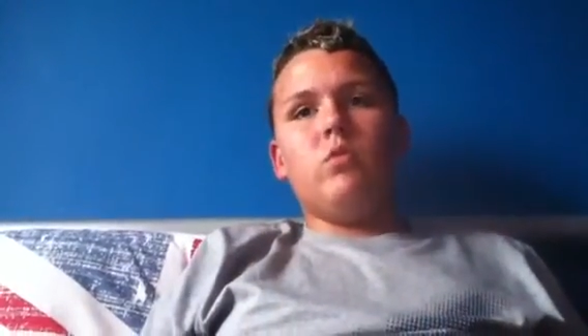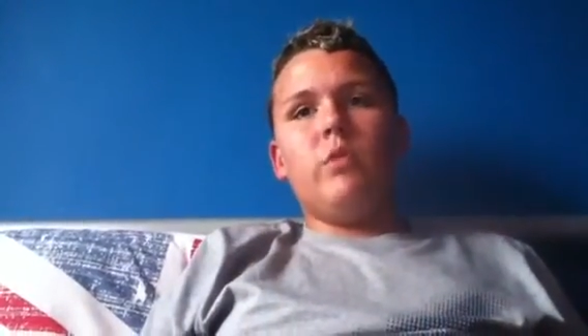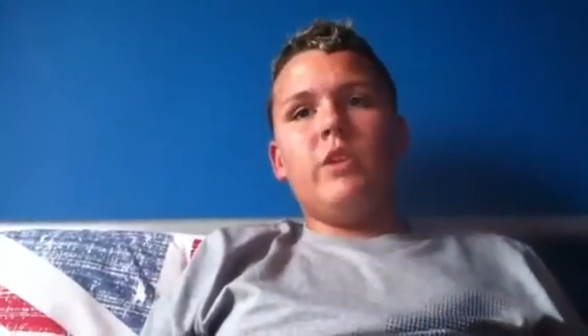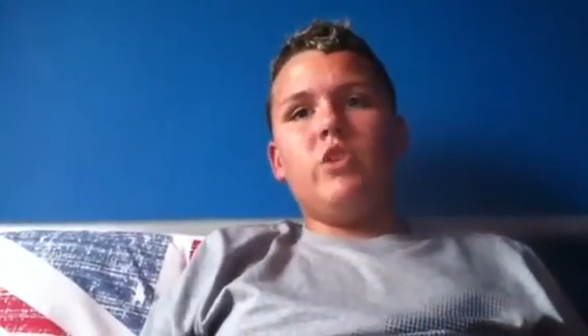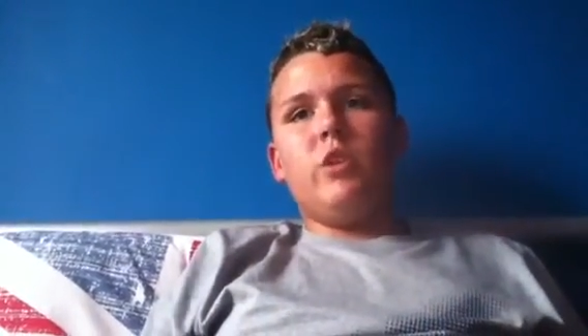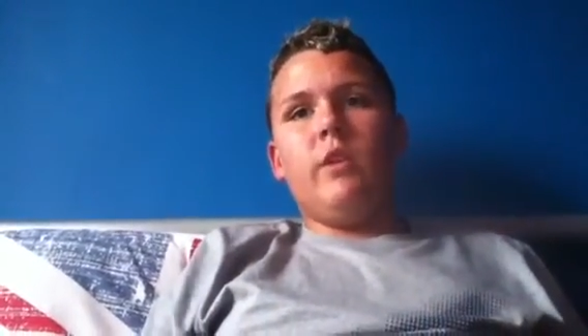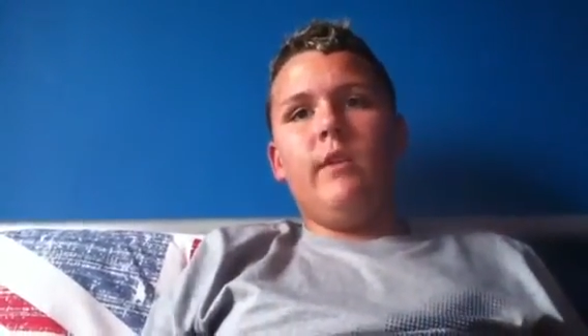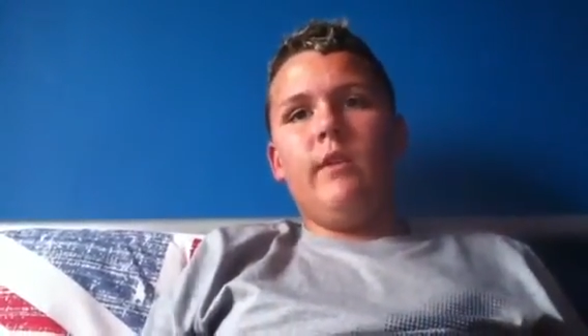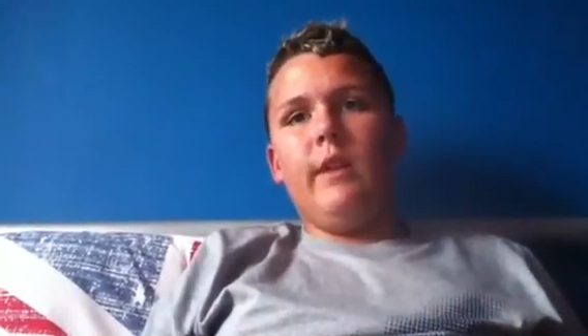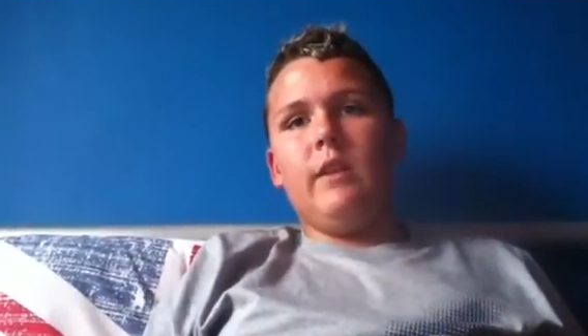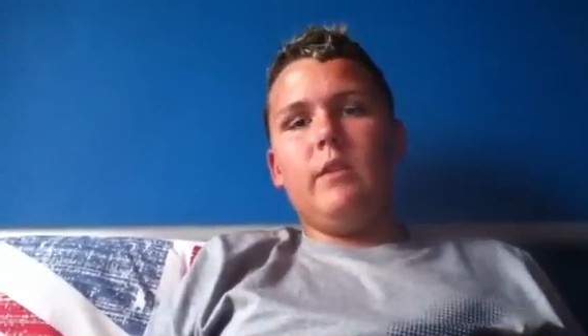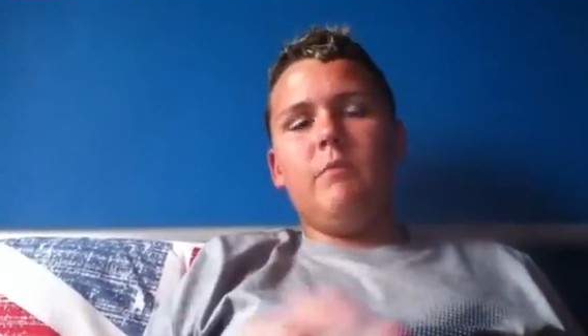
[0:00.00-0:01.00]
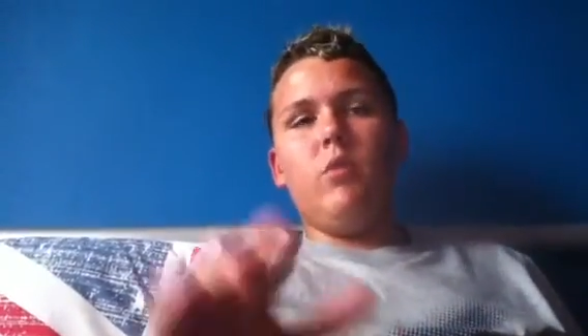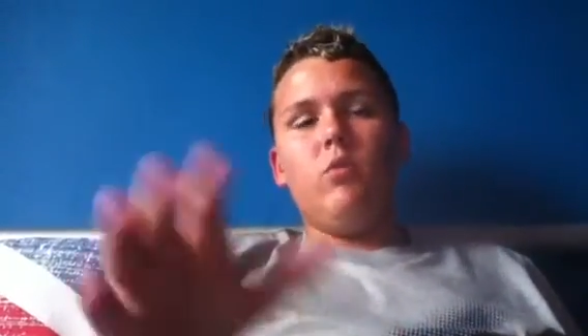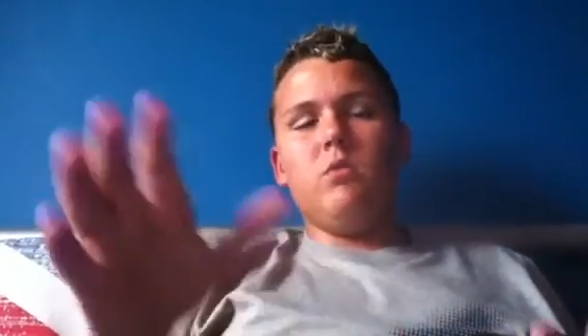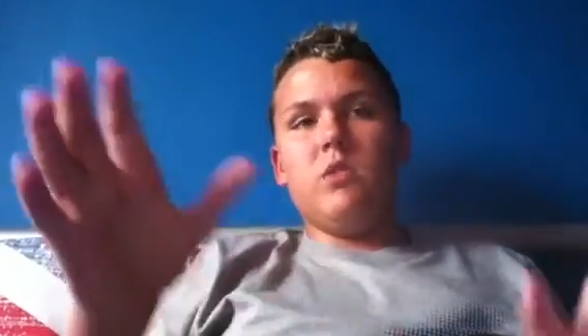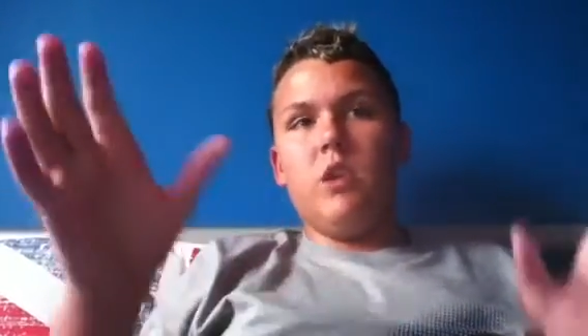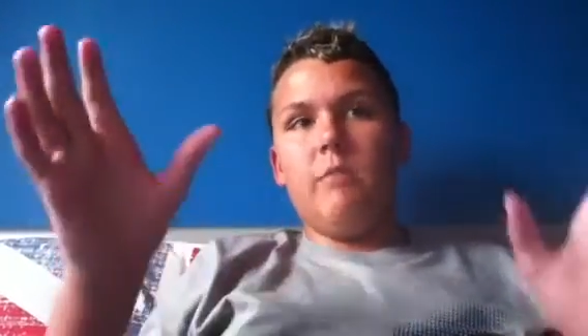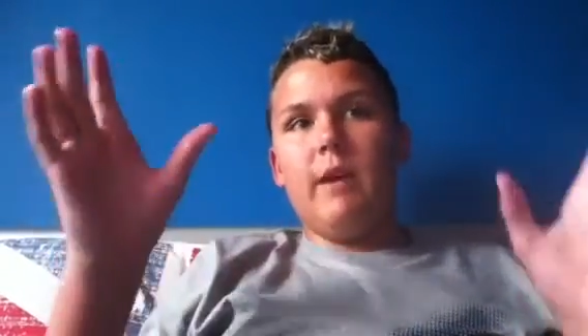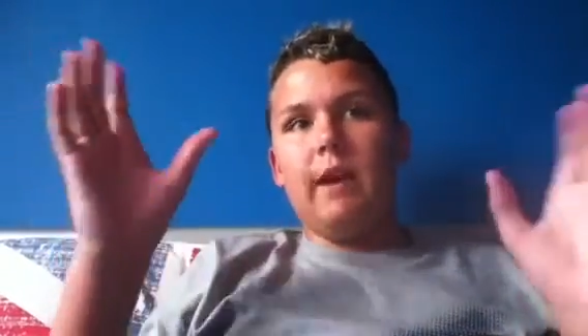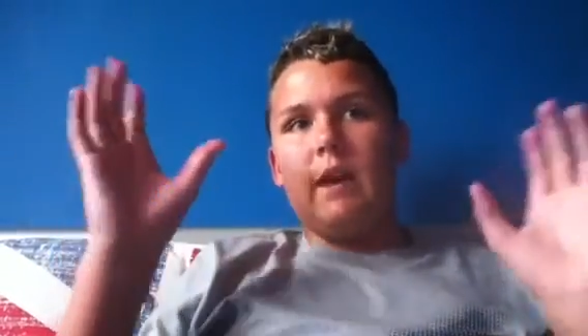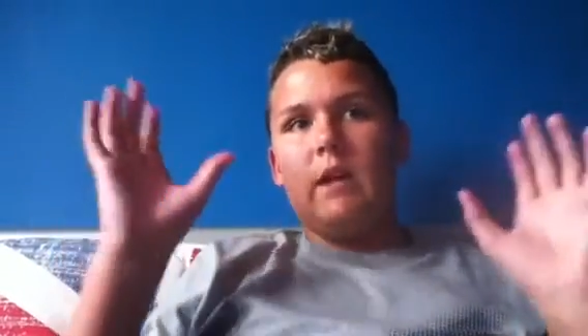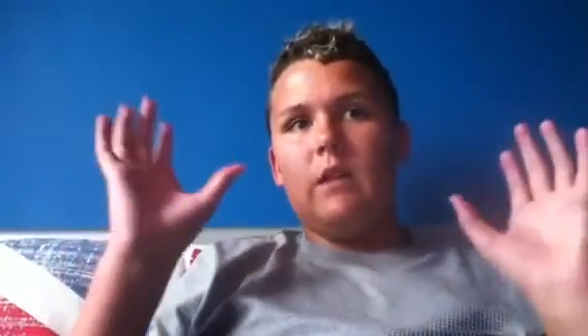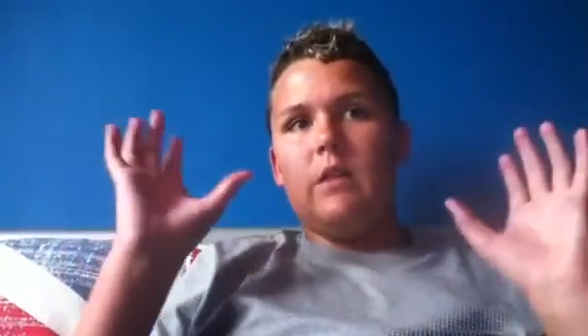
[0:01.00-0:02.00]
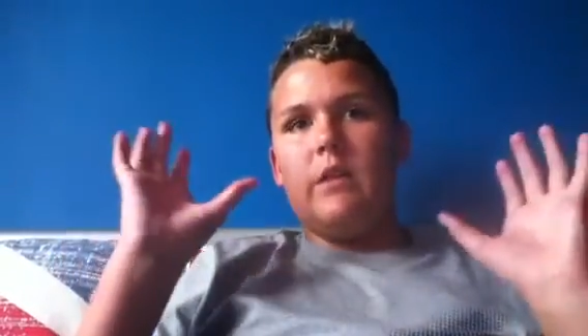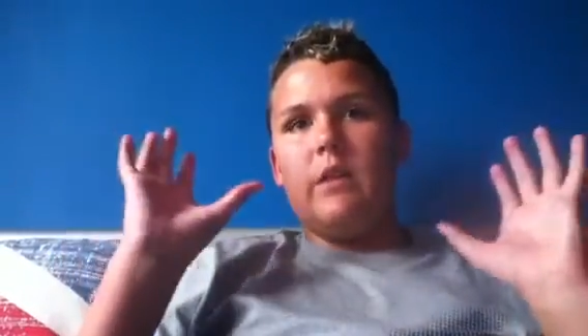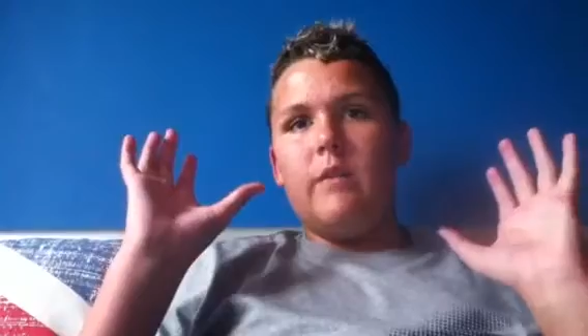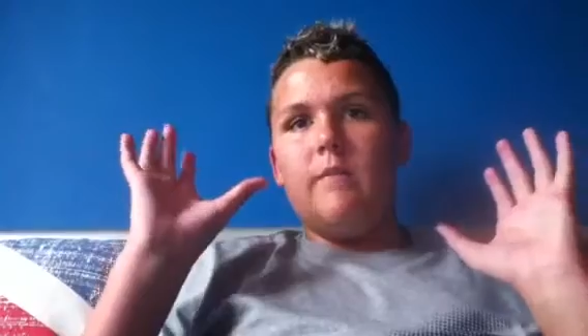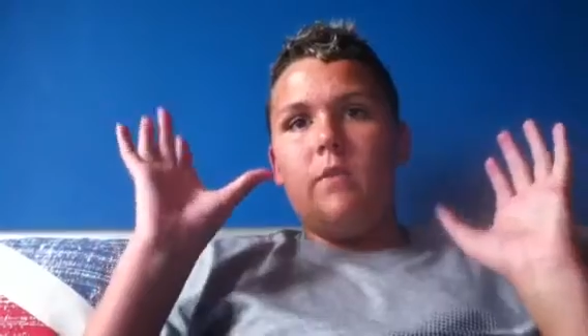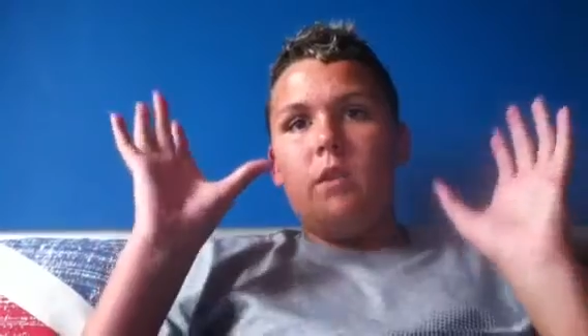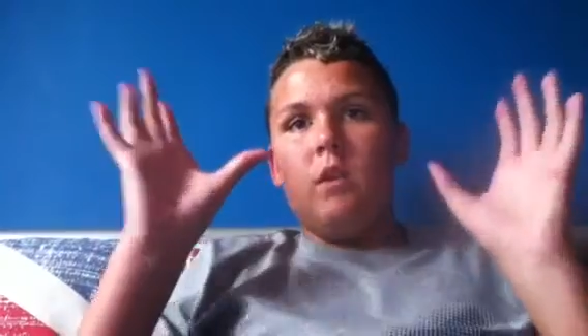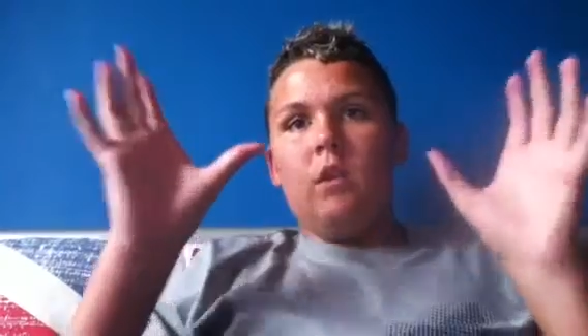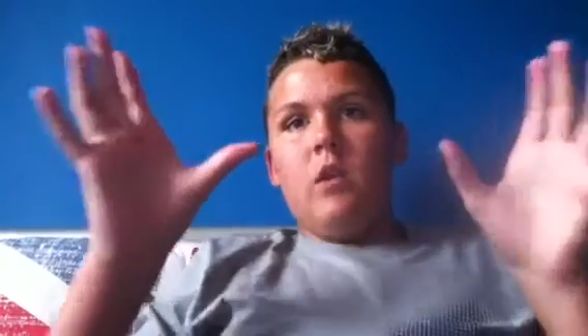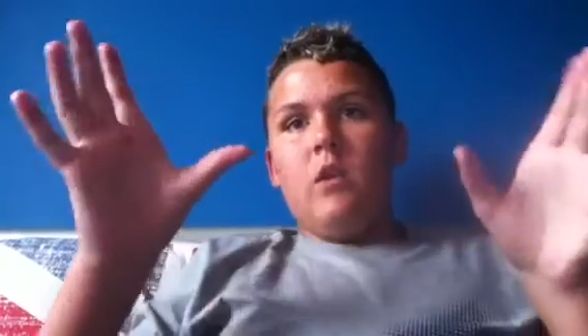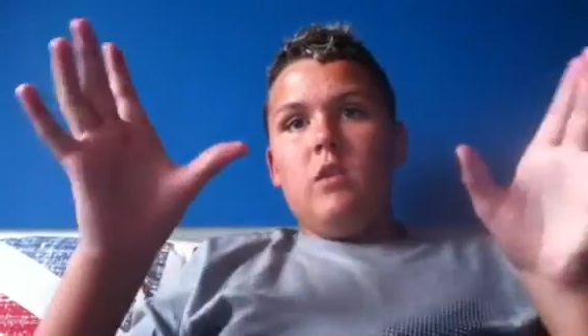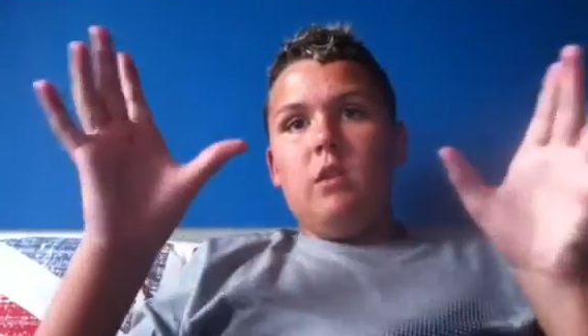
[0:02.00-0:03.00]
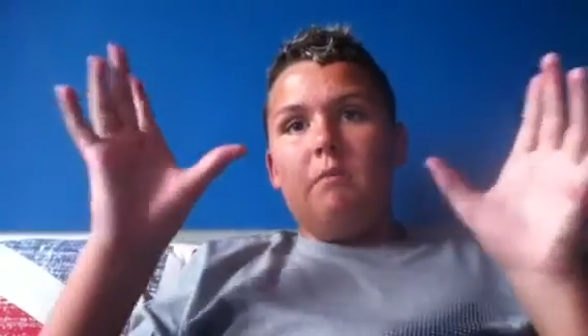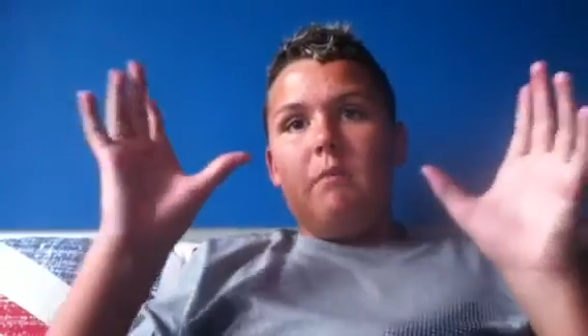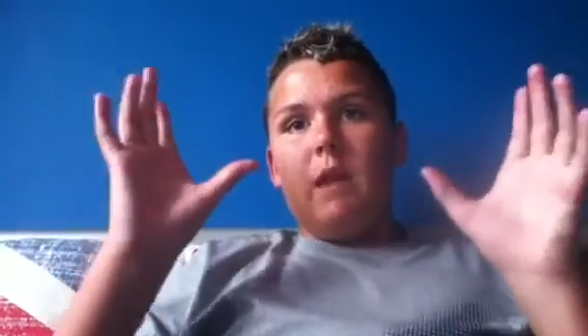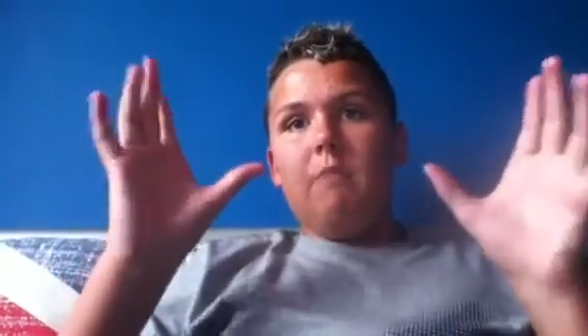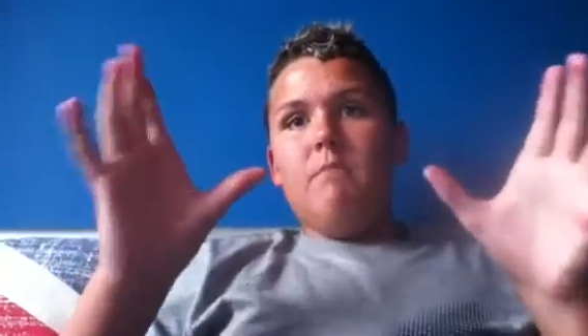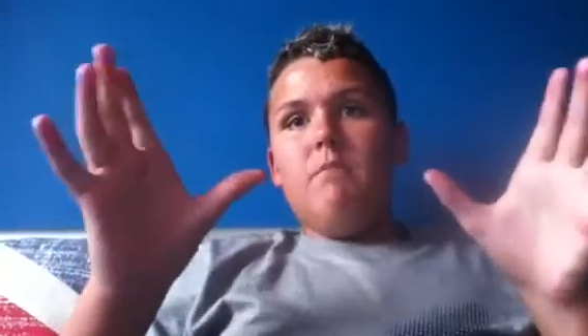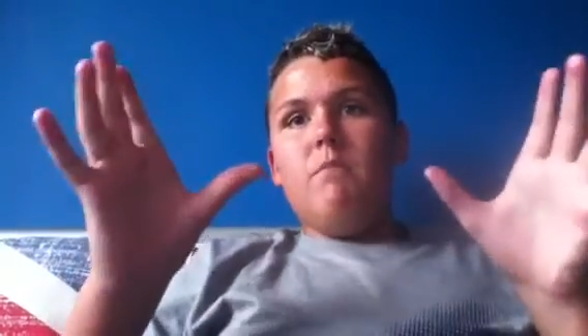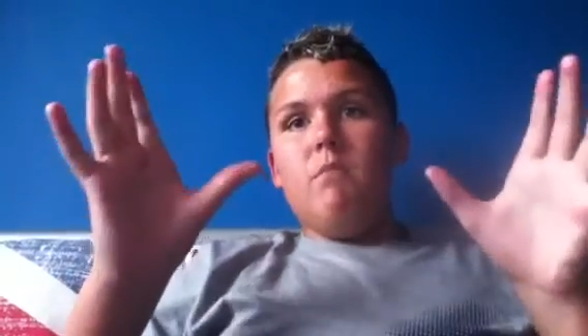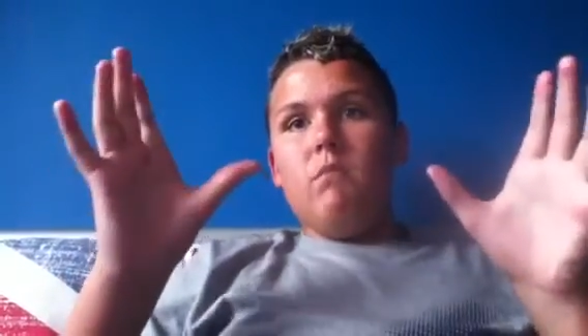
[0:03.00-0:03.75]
which are like the pools that are behind the main